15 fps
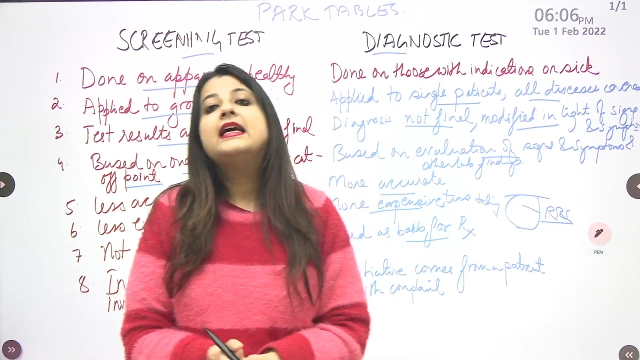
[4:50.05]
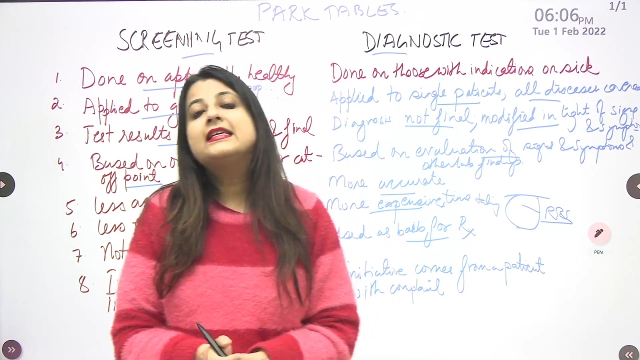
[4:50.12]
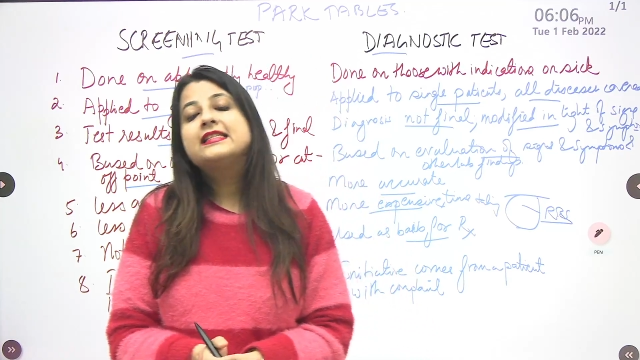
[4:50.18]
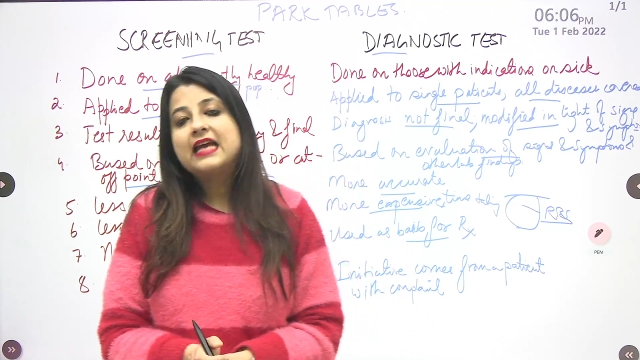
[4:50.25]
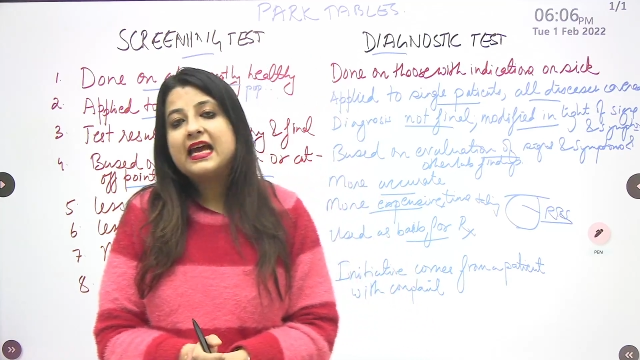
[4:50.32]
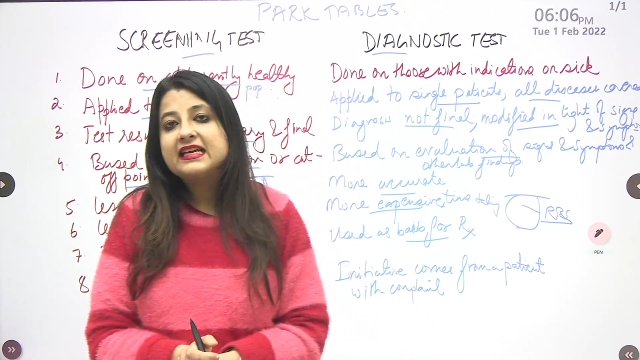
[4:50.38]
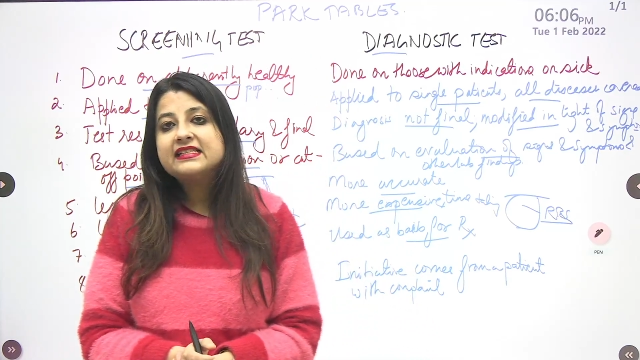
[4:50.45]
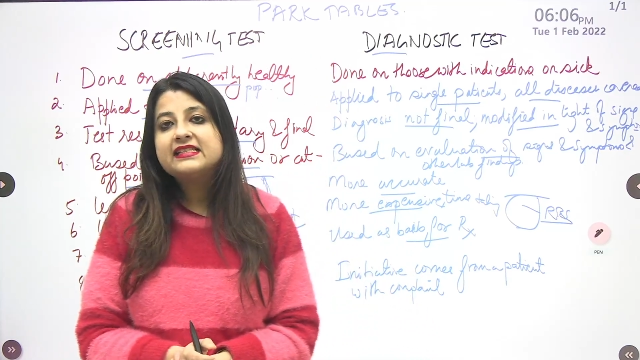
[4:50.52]

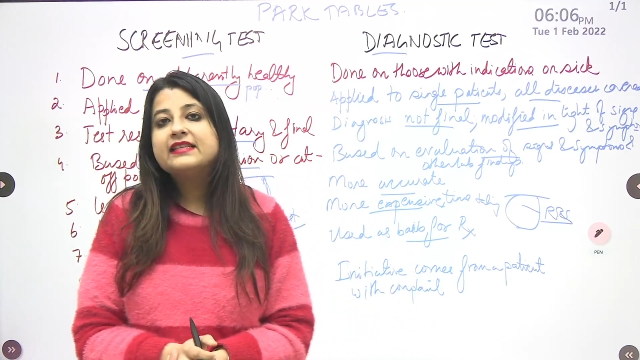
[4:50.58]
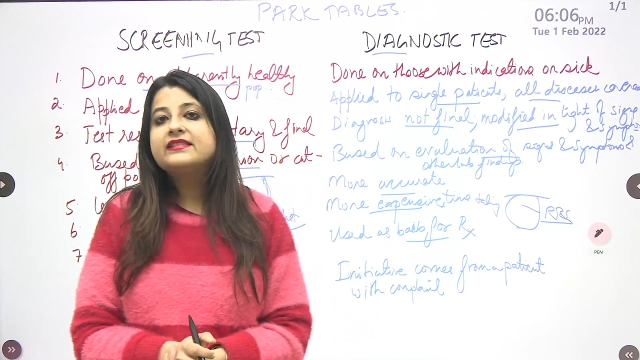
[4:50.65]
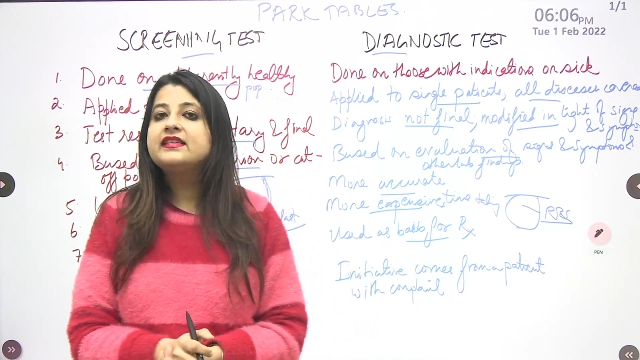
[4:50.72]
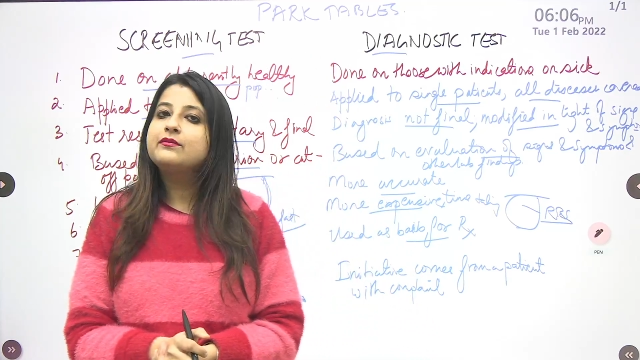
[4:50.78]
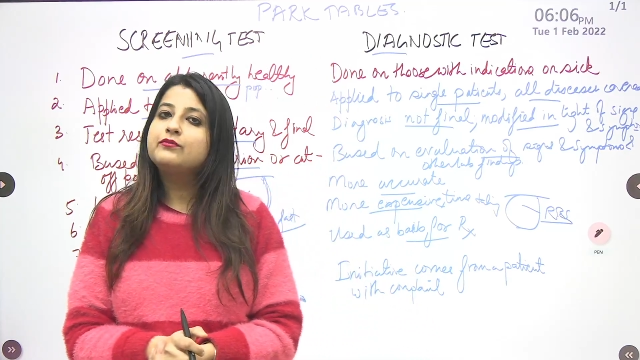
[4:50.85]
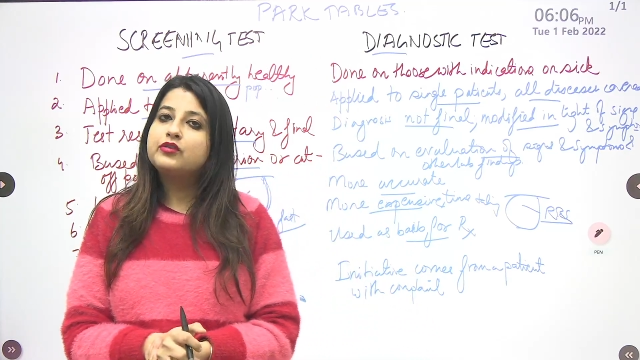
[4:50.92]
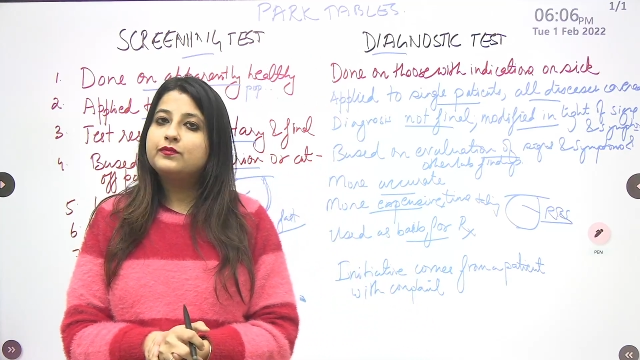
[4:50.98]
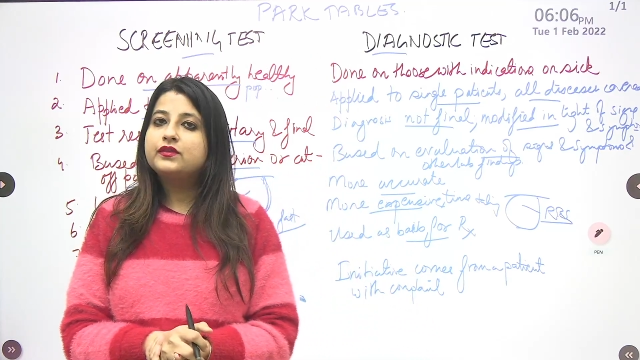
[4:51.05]
signs and
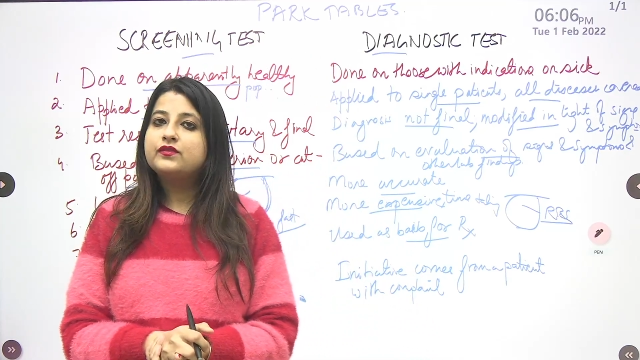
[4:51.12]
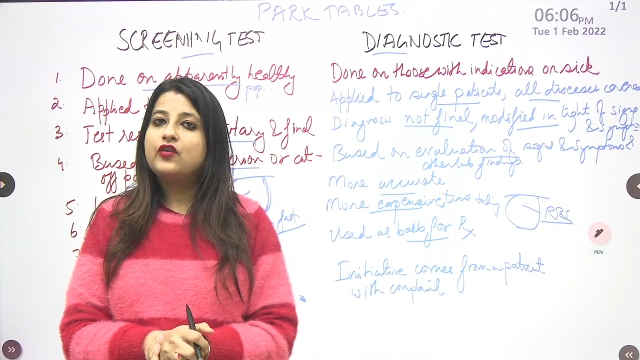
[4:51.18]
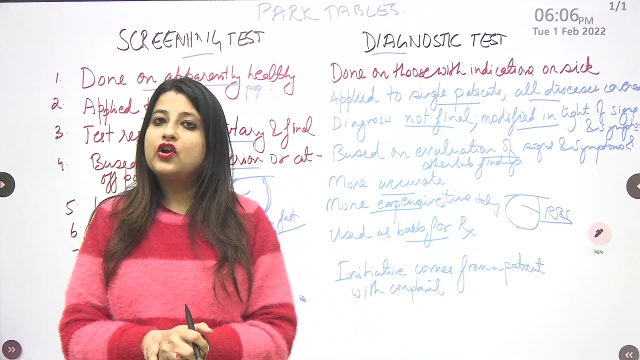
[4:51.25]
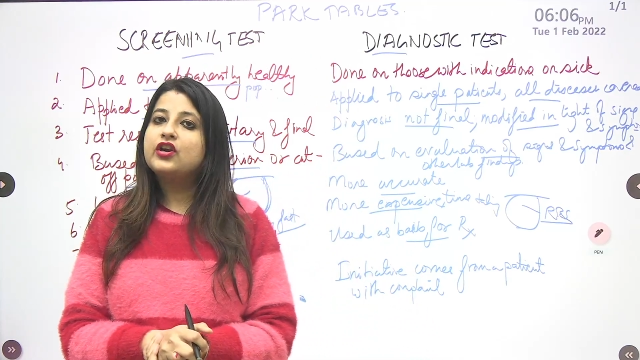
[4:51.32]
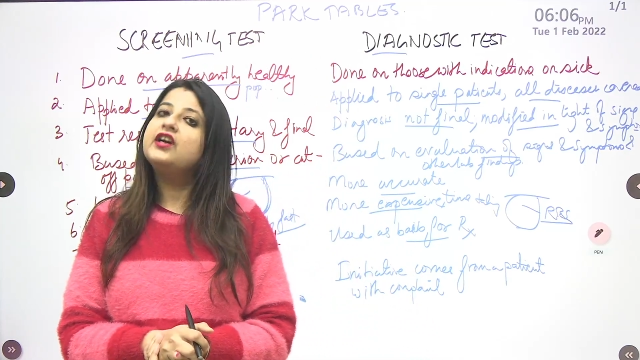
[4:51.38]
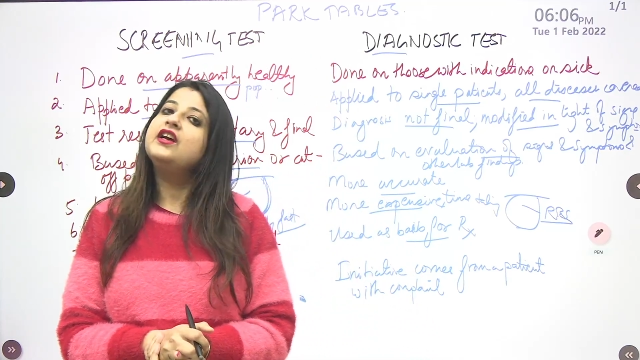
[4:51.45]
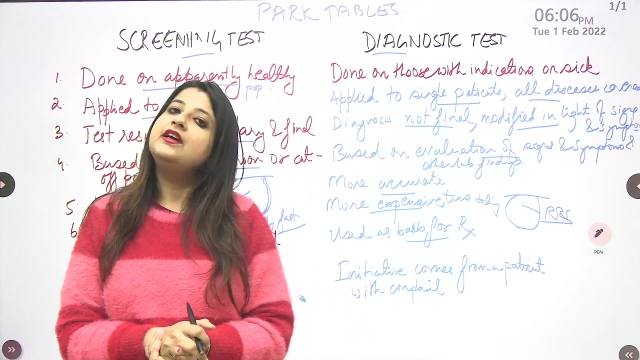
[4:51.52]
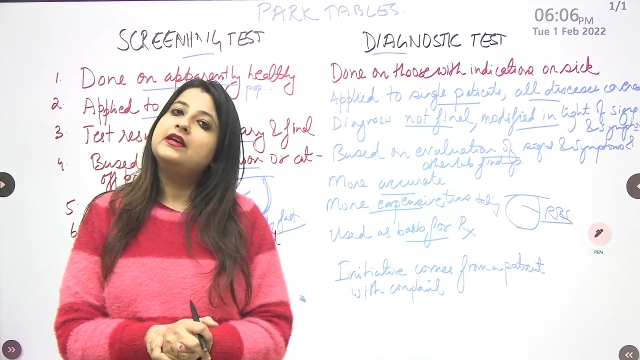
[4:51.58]
symptoms
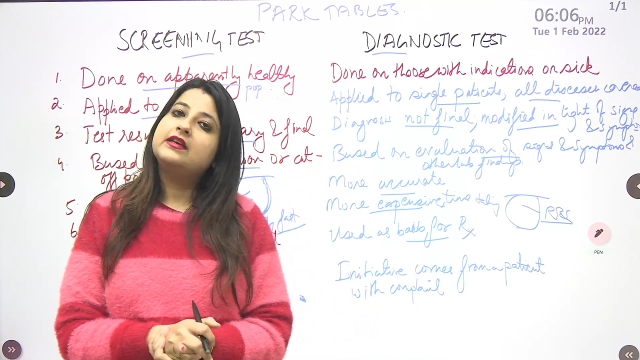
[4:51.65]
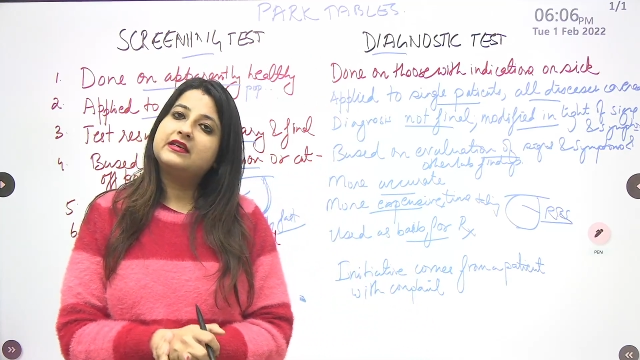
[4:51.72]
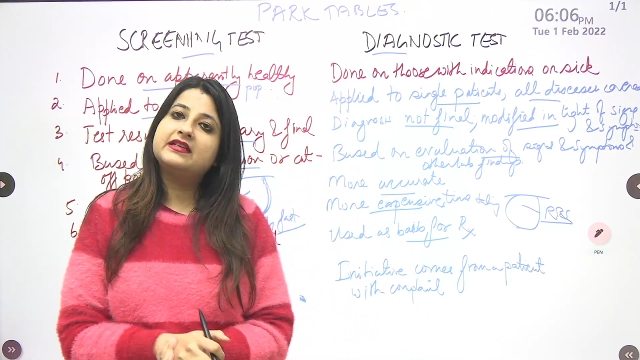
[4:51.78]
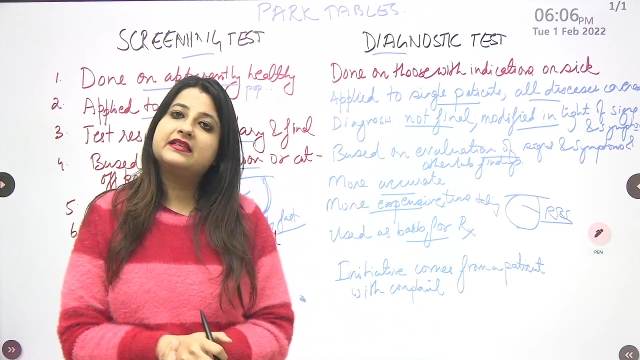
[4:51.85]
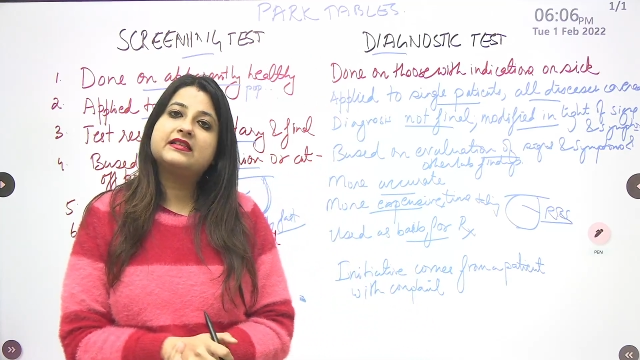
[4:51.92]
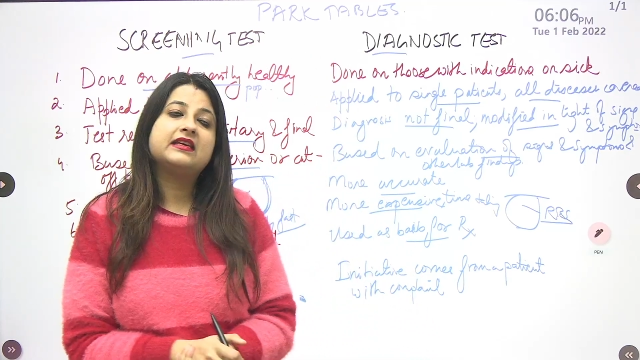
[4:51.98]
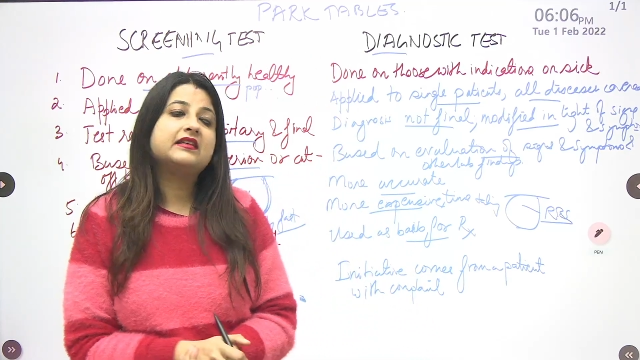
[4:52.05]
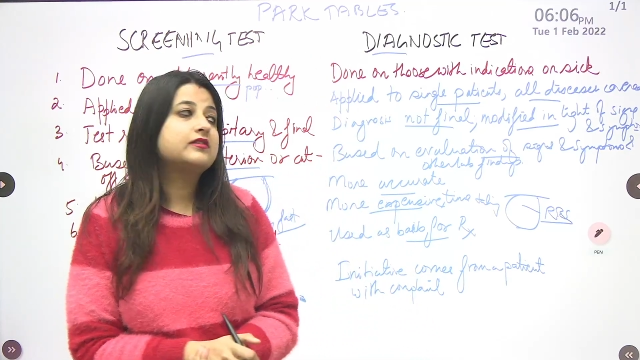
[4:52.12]
for a
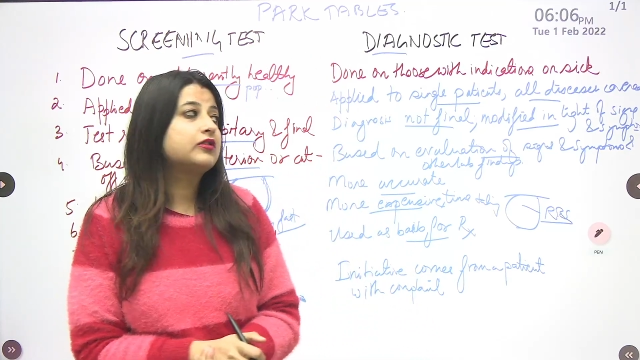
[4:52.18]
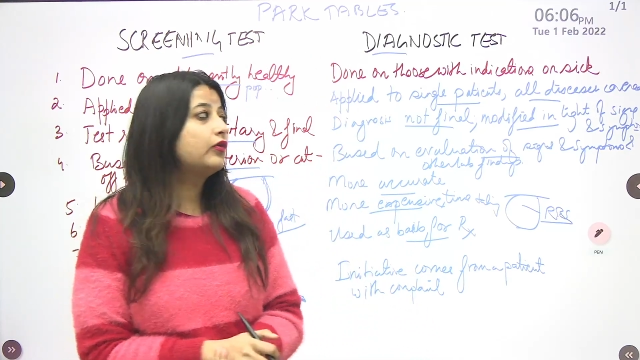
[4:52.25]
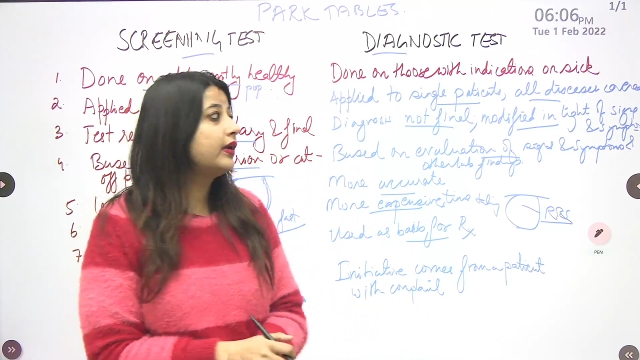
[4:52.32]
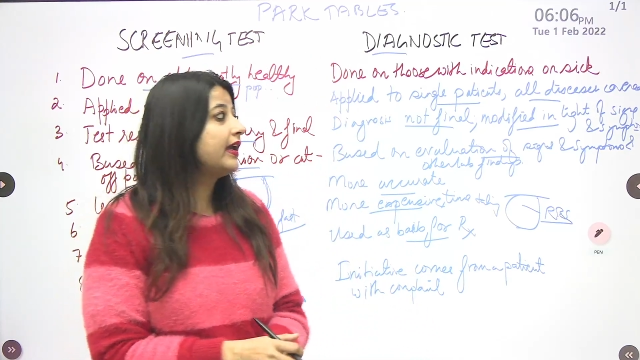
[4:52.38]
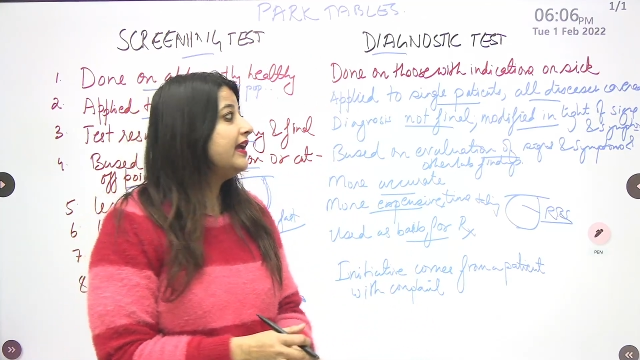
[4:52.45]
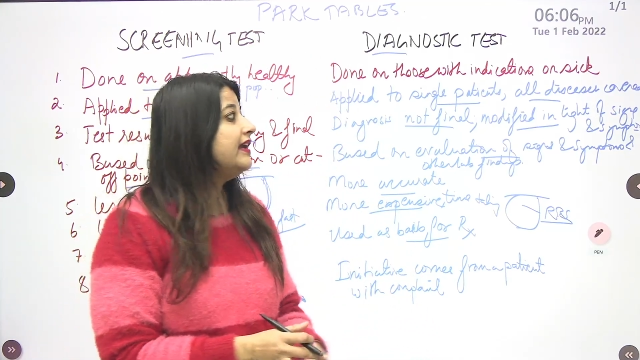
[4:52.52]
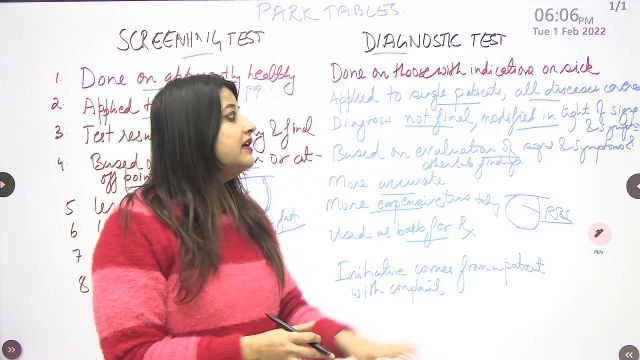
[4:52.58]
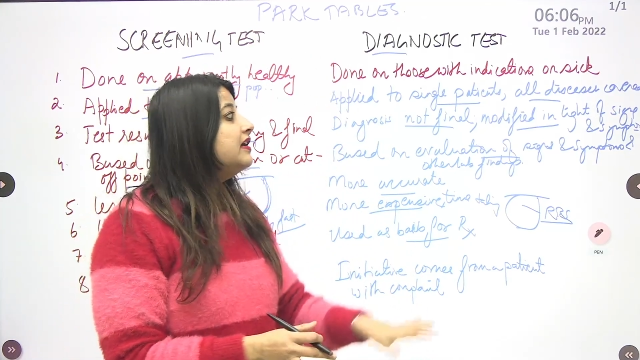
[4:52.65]
disease.
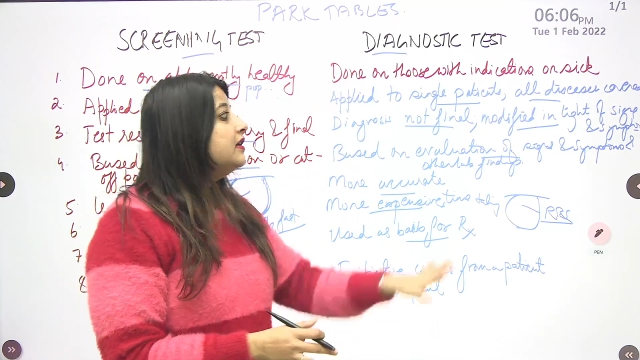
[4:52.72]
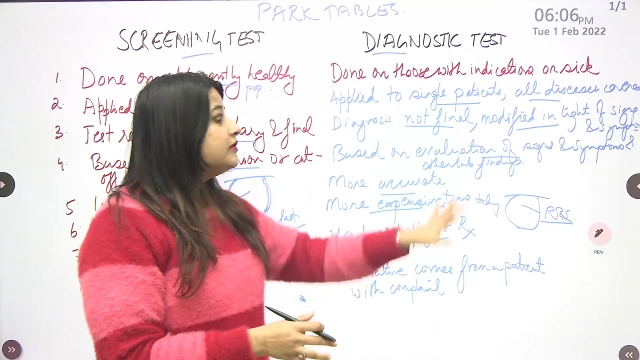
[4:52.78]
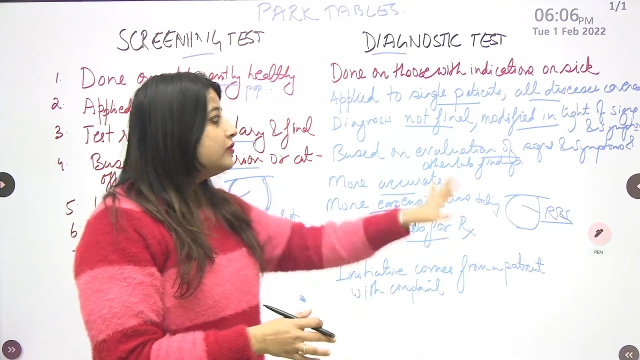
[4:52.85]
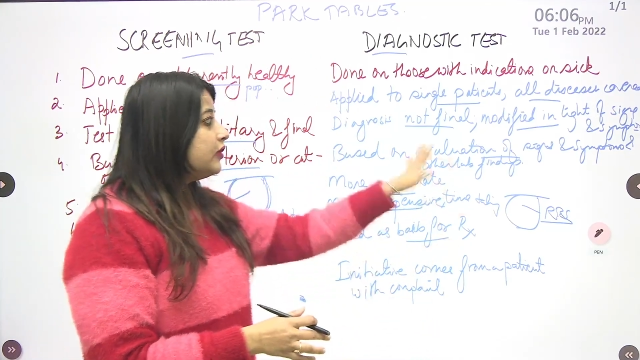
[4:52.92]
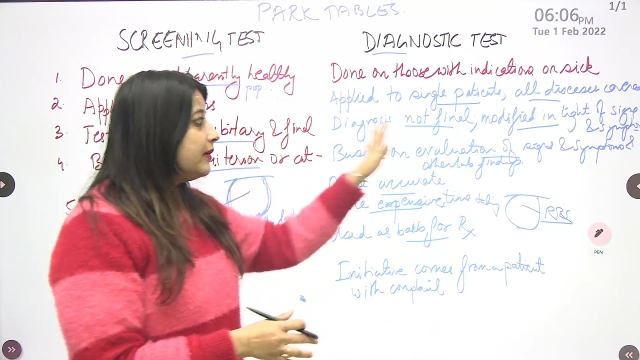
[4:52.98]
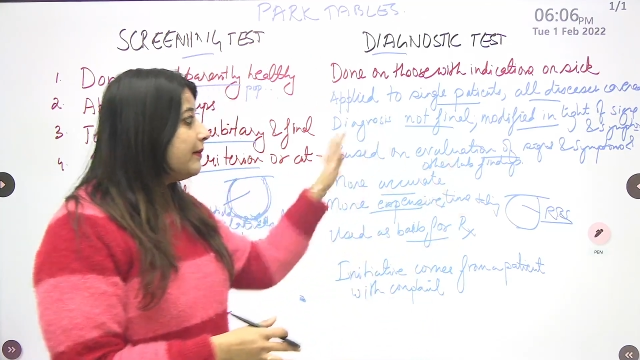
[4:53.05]
Okay, so